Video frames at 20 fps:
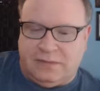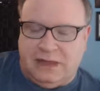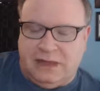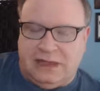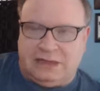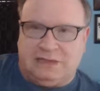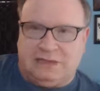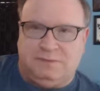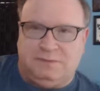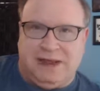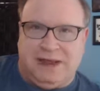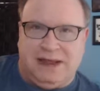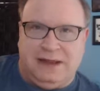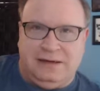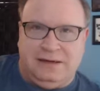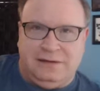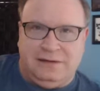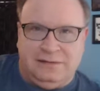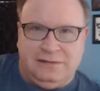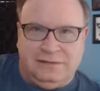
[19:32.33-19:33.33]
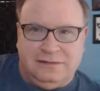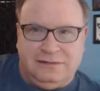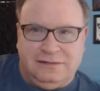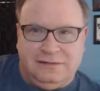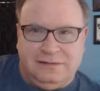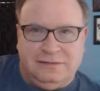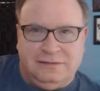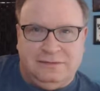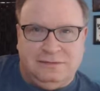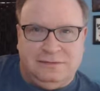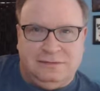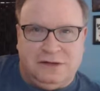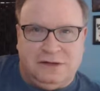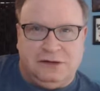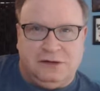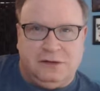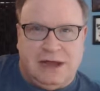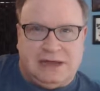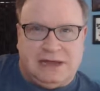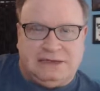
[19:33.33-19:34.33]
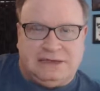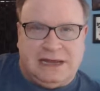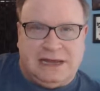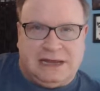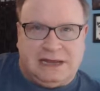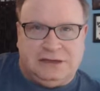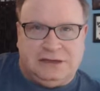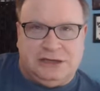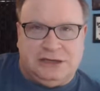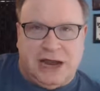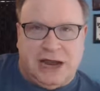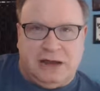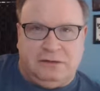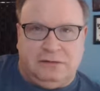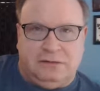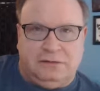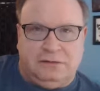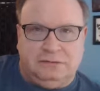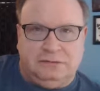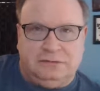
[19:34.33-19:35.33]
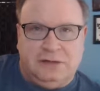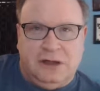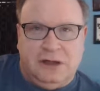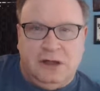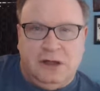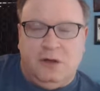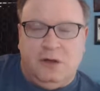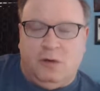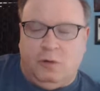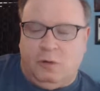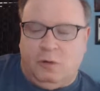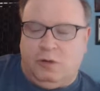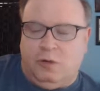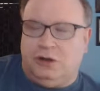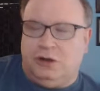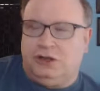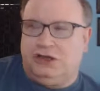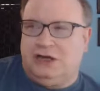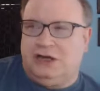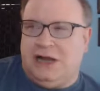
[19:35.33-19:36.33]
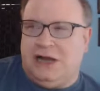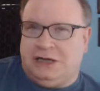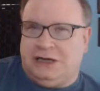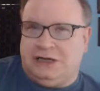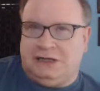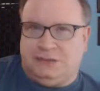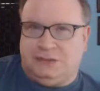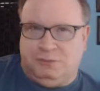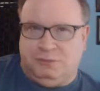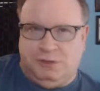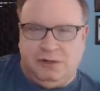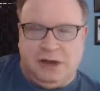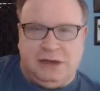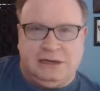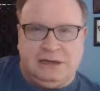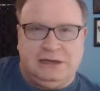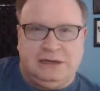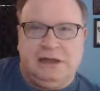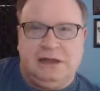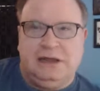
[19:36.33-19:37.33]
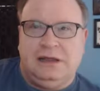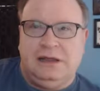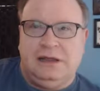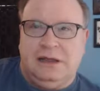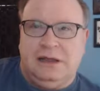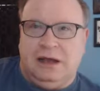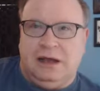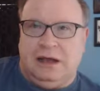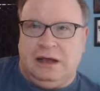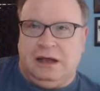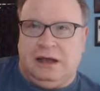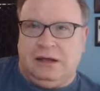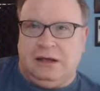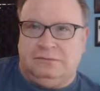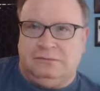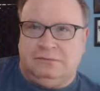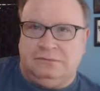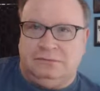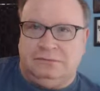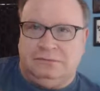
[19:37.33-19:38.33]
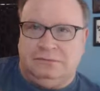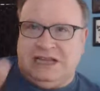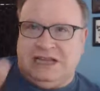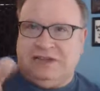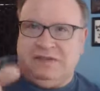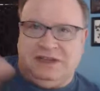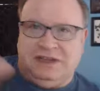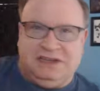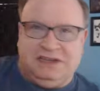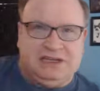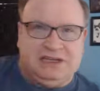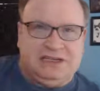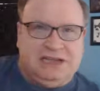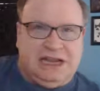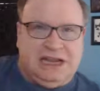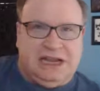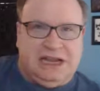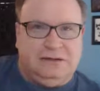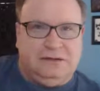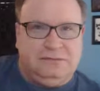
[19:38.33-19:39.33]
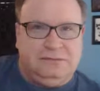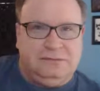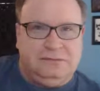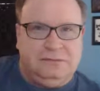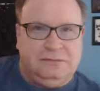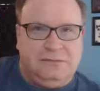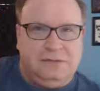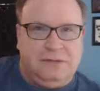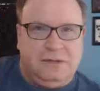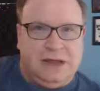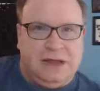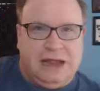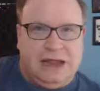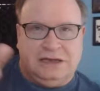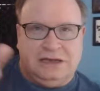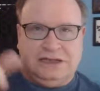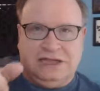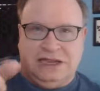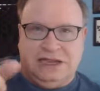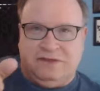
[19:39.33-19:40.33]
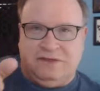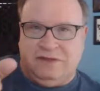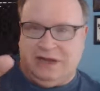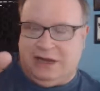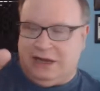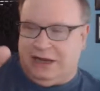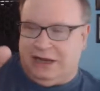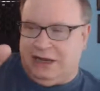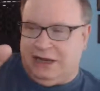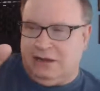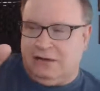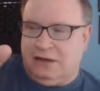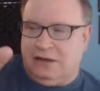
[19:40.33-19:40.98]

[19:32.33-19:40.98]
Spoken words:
expand to do that second channel, or should I just put TV 16 and TV